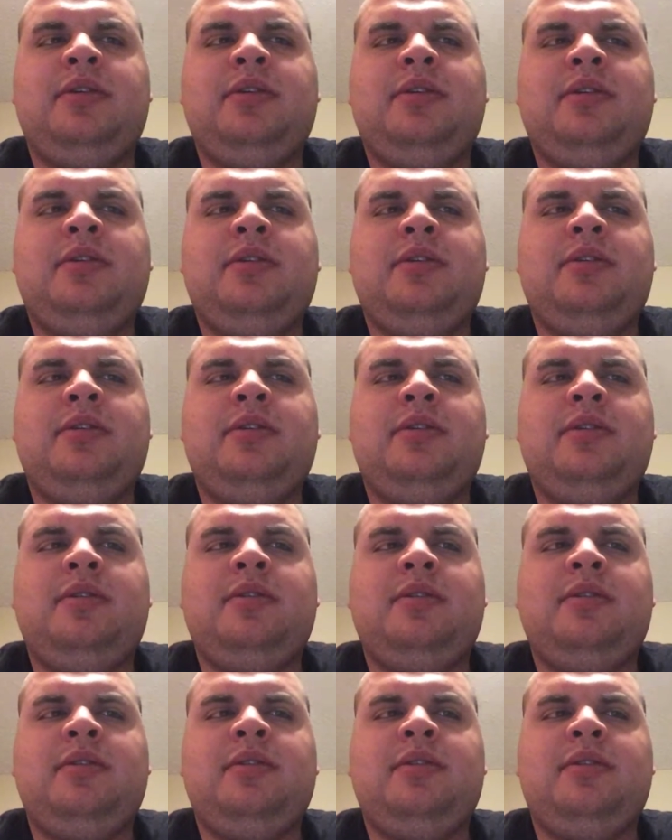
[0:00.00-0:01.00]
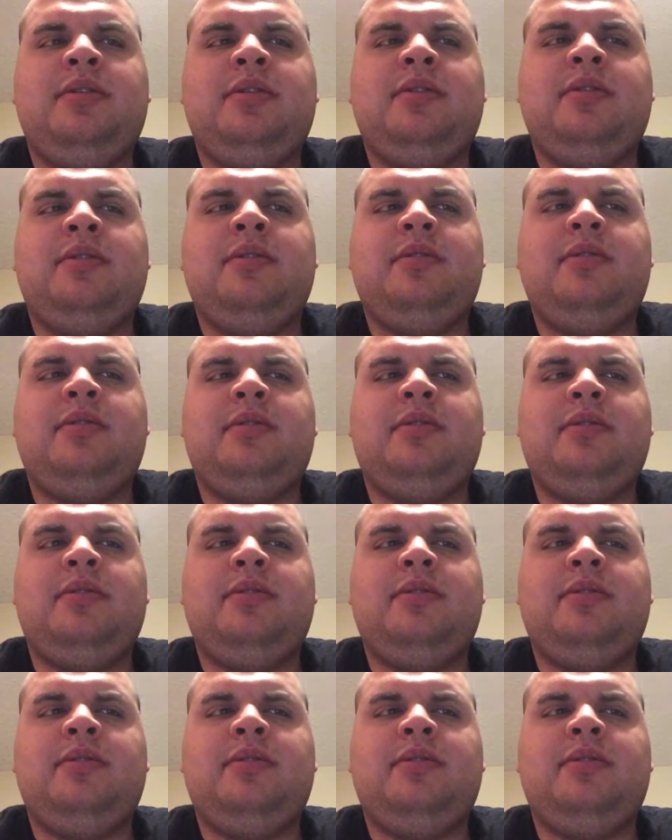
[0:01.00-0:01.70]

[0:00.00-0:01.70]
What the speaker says: Nothing is said.